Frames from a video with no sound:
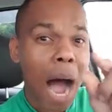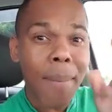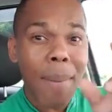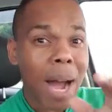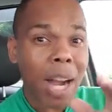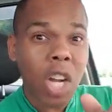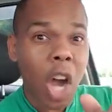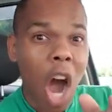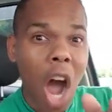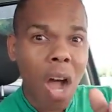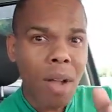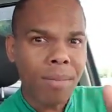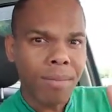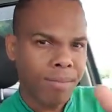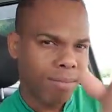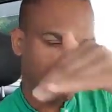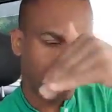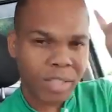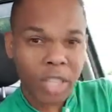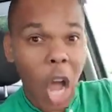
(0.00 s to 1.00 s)
Abaco,
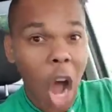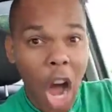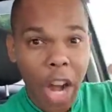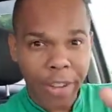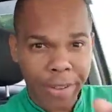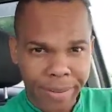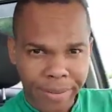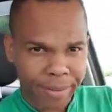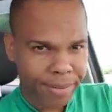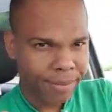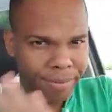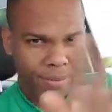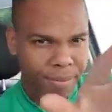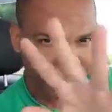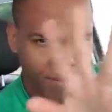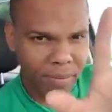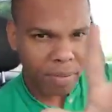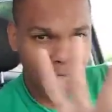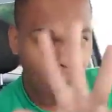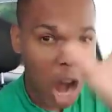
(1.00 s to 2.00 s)
done.
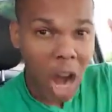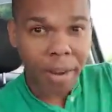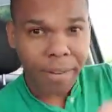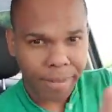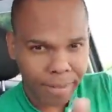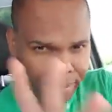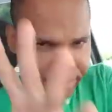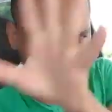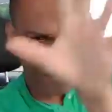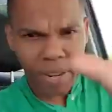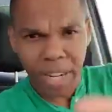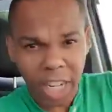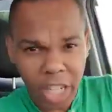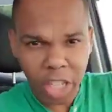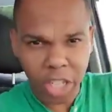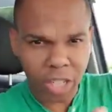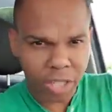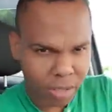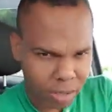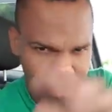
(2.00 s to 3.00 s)
Done.
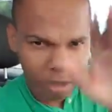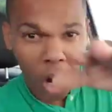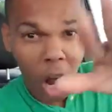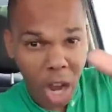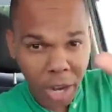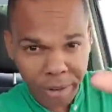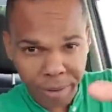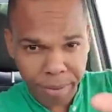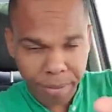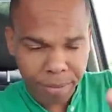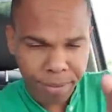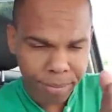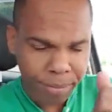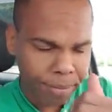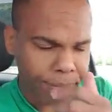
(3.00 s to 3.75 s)
Finish. Done.